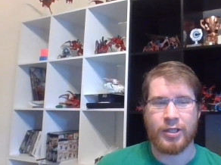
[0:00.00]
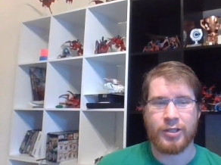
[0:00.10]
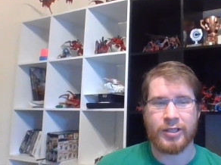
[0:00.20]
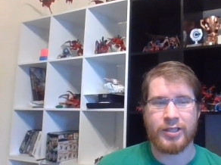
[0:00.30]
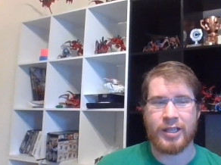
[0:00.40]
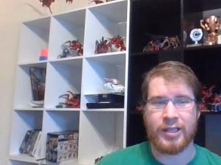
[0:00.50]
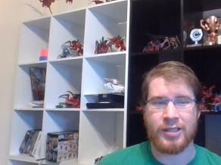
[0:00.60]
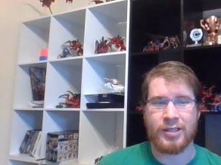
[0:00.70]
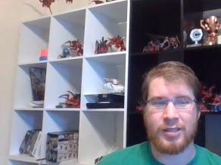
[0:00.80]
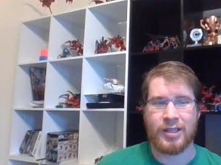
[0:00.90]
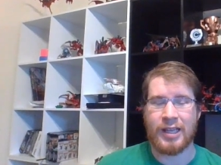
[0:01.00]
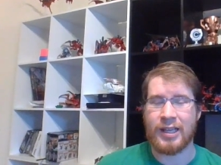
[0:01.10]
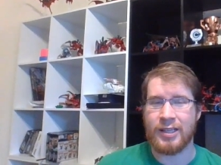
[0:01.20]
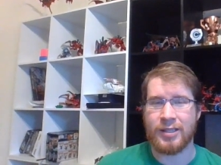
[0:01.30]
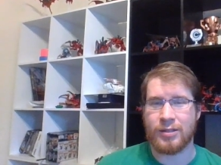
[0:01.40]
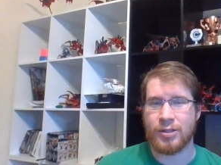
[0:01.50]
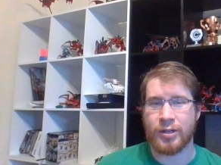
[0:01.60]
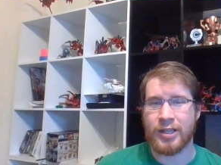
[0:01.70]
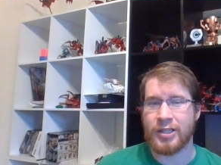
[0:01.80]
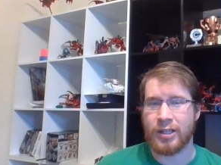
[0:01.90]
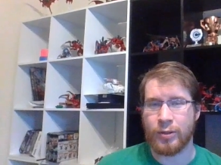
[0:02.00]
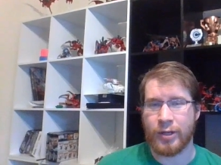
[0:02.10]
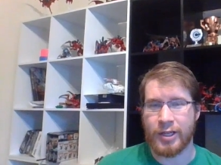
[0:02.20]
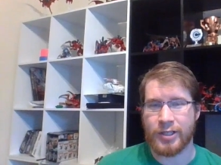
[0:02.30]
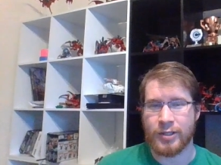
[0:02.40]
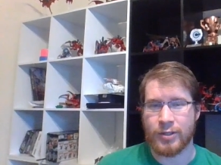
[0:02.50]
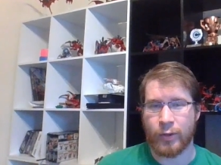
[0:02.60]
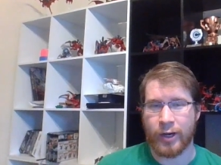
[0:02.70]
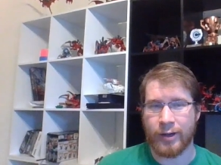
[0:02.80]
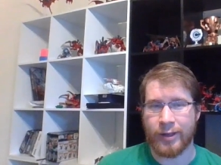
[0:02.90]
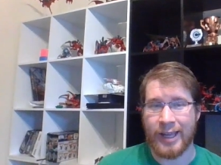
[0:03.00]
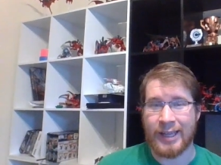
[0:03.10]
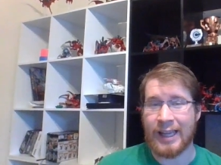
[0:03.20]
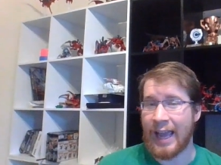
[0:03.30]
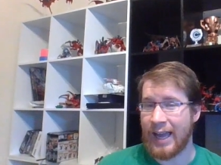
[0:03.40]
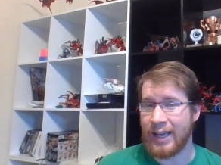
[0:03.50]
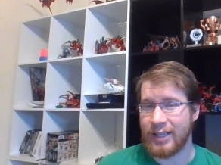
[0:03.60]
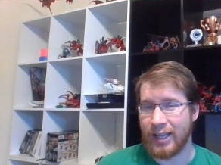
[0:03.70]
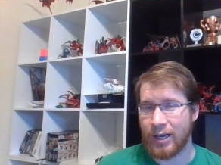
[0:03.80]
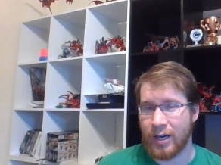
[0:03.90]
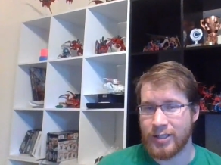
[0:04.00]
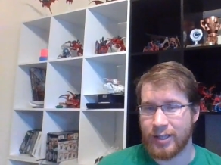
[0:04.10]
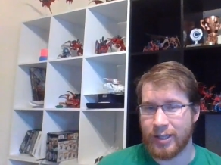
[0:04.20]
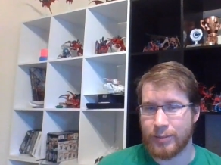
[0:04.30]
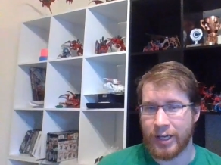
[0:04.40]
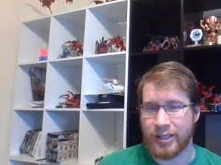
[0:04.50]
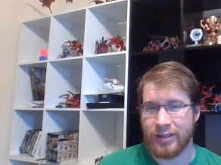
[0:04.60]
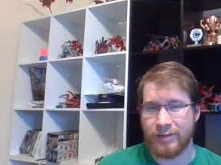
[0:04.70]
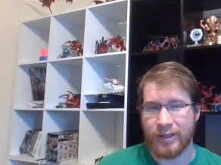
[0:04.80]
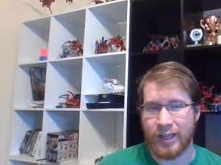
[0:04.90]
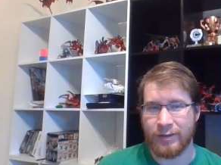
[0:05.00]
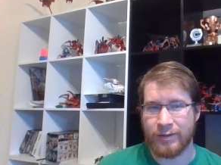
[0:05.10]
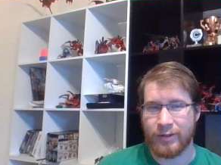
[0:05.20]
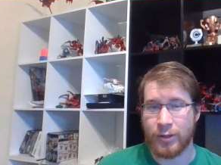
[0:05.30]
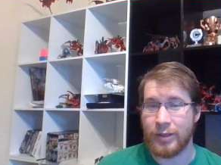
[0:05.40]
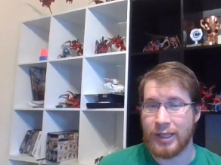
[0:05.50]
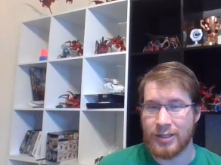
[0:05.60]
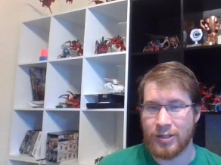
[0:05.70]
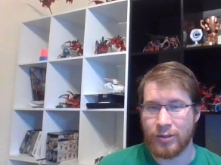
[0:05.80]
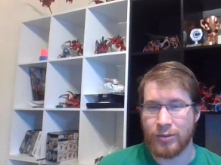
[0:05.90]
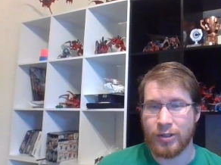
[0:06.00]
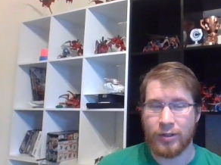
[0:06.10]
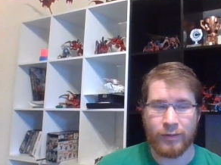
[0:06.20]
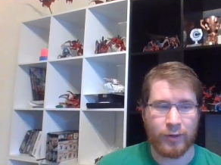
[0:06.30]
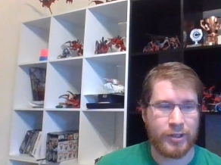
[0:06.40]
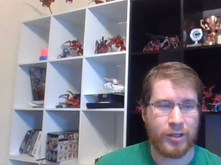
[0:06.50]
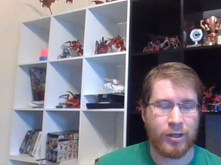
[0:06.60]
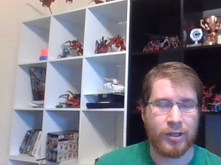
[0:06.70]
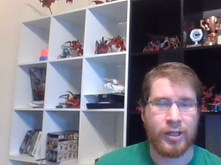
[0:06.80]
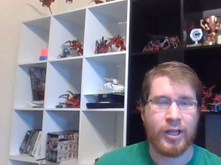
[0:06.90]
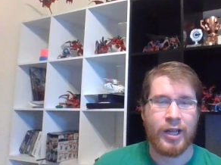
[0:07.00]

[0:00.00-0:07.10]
just in key strategic locations where they can get onto the objective if you need to for a turn